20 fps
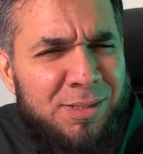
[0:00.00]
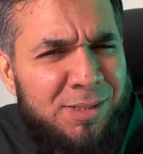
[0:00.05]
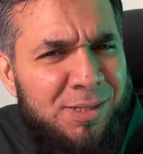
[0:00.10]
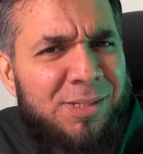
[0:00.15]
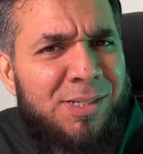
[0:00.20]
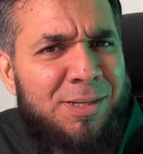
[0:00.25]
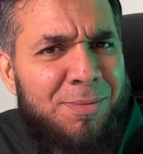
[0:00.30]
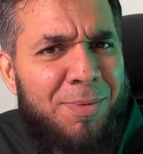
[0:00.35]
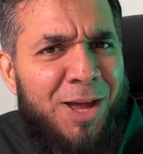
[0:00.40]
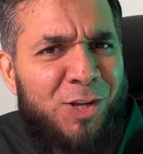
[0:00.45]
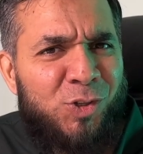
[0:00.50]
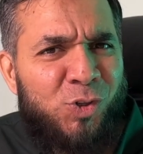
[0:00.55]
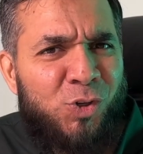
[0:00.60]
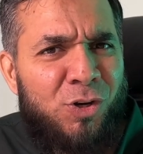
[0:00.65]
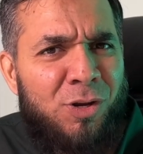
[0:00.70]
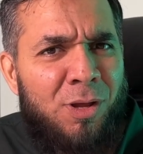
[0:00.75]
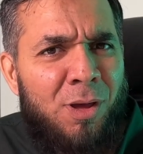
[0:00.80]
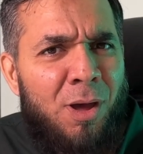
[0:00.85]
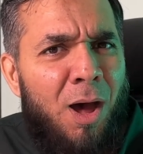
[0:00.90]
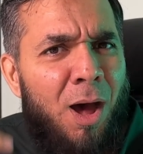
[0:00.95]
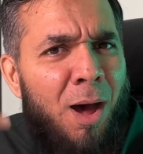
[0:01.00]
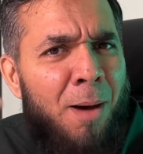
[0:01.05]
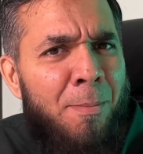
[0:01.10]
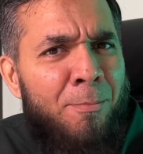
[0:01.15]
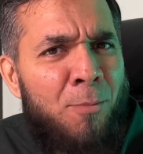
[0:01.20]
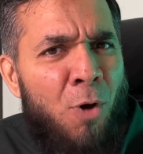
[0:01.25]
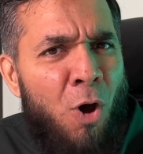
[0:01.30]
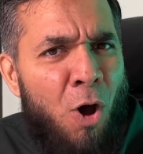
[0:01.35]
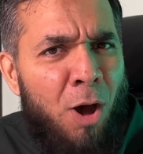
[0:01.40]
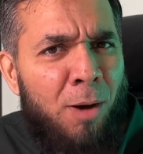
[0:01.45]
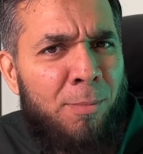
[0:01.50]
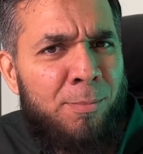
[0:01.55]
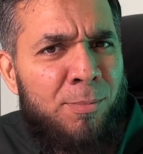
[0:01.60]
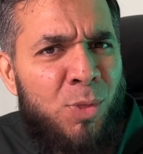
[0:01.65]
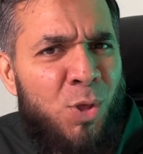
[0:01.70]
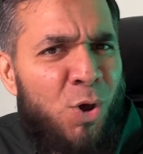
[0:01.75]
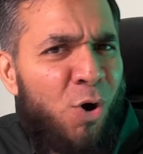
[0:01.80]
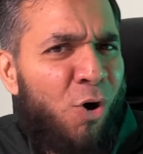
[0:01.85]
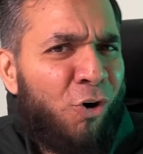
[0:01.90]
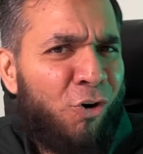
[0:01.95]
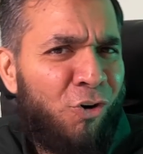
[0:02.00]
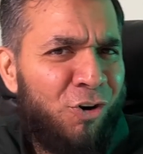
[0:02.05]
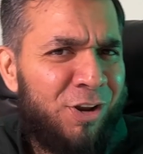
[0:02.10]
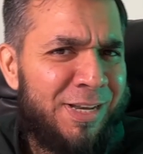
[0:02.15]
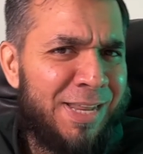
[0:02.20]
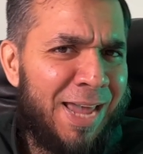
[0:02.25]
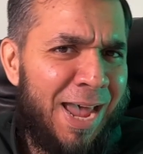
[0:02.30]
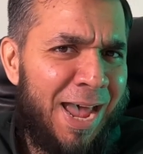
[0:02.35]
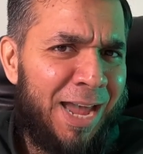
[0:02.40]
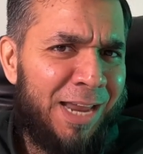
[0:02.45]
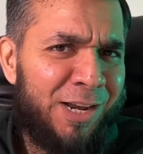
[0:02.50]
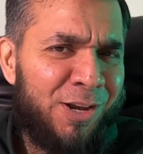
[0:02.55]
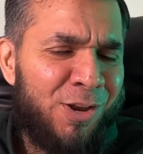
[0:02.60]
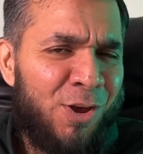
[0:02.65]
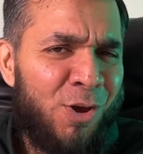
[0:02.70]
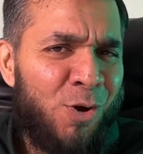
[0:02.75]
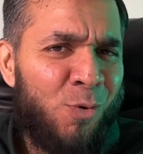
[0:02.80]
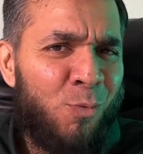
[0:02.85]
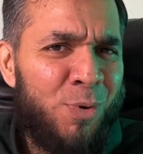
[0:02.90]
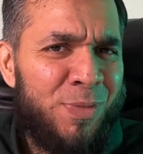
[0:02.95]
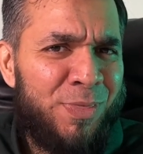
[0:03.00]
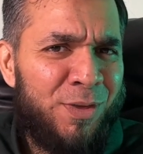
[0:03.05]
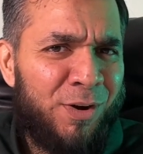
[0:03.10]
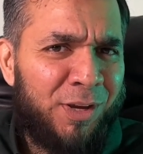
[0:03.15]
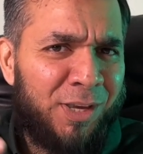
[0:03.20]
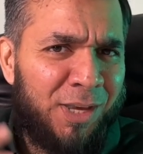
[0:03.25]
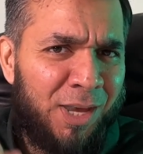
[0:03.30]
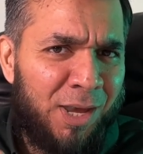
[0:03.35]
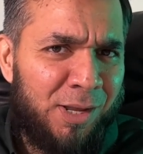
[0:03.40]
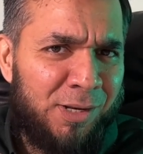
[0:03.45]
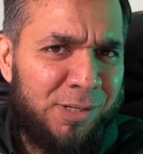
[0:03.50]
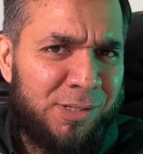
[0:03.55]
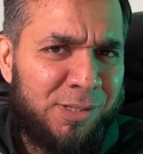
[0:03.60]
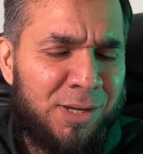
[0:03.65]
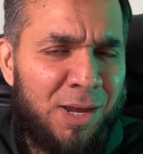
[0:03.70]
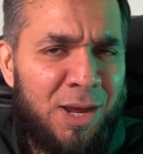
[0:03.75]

Just imagine a mom or a dad with their kids